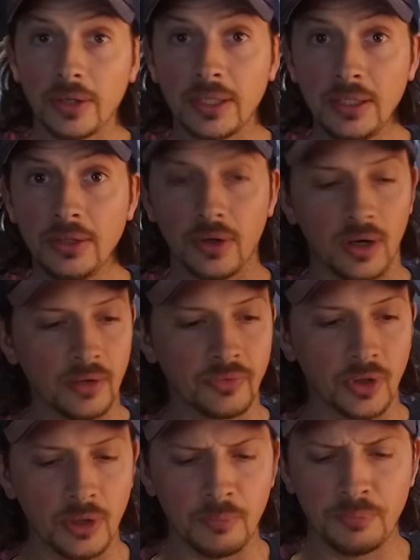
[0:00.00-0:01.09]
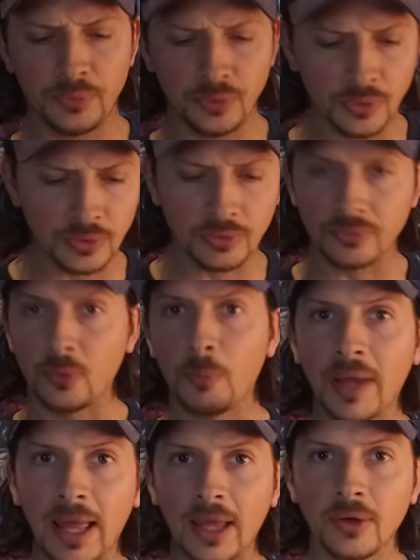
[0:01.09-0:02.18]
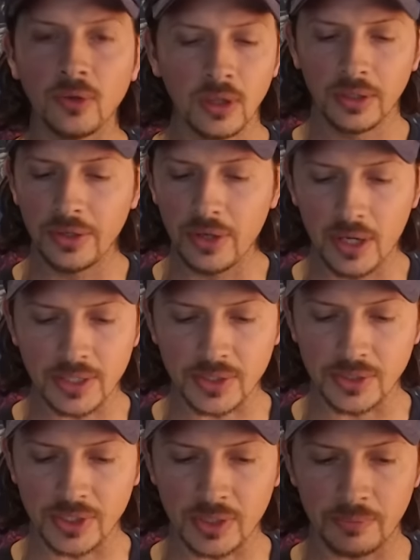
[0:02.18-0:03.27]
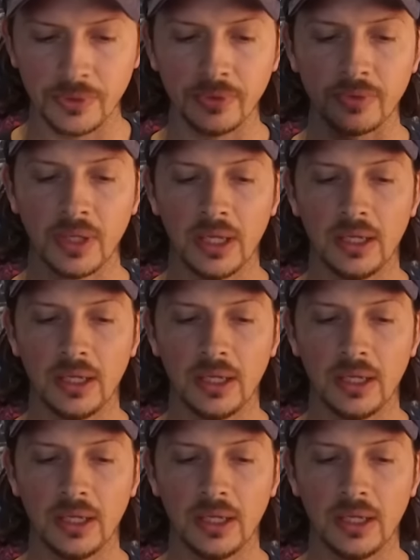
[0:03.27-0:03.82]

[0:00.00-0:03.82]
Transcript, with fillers: here I've got a beautiful panel, nice and smooth,